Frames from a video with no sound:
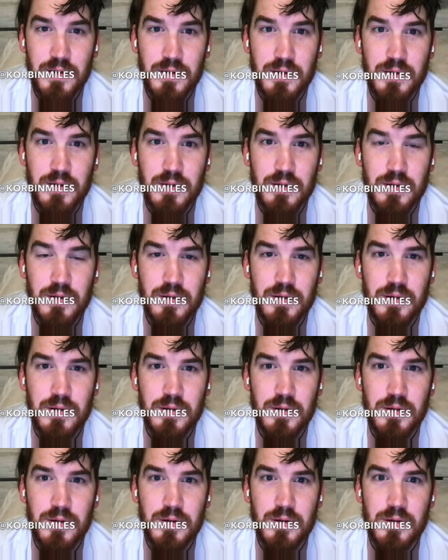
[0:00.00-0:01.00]

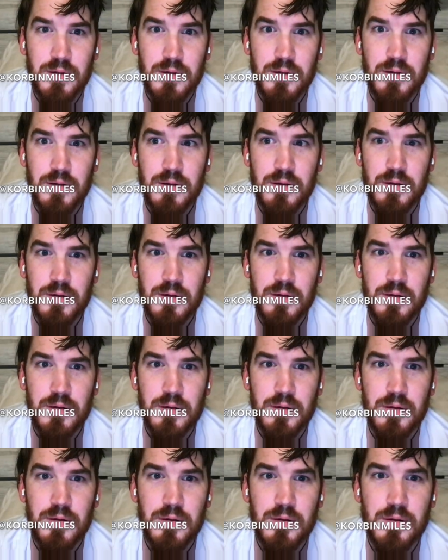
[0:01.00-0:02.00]

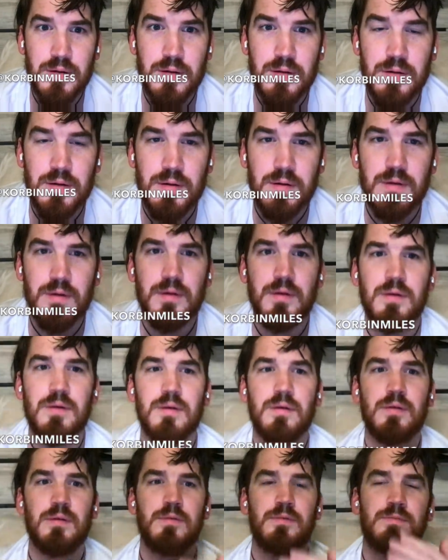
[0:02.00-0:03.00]

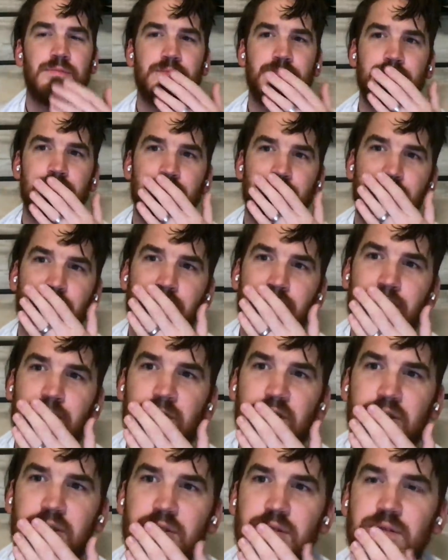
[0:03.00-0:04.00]

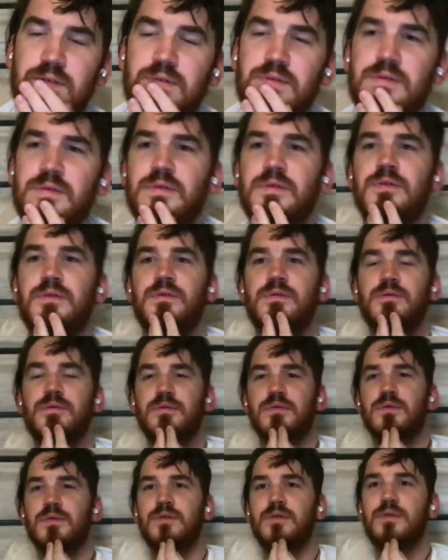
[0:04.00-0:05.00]

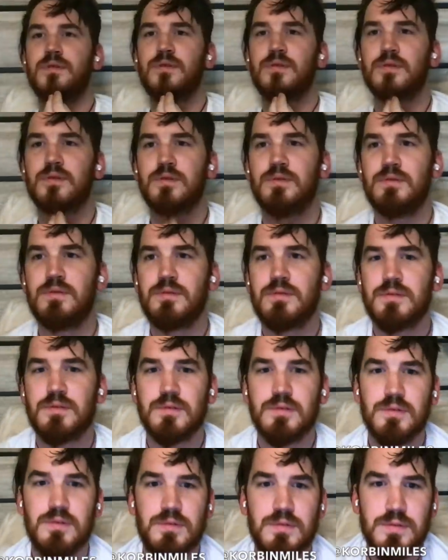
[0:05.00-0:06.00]

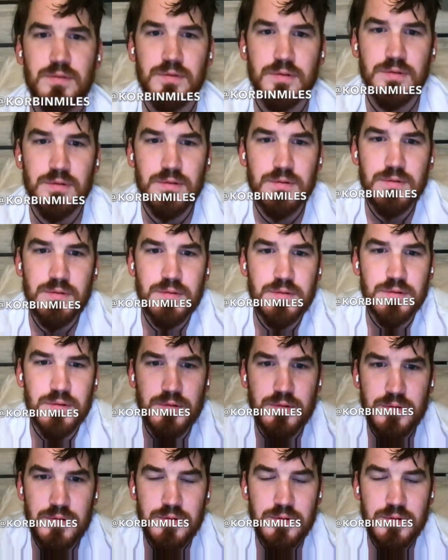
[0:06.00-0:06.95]
This person isn't speaking.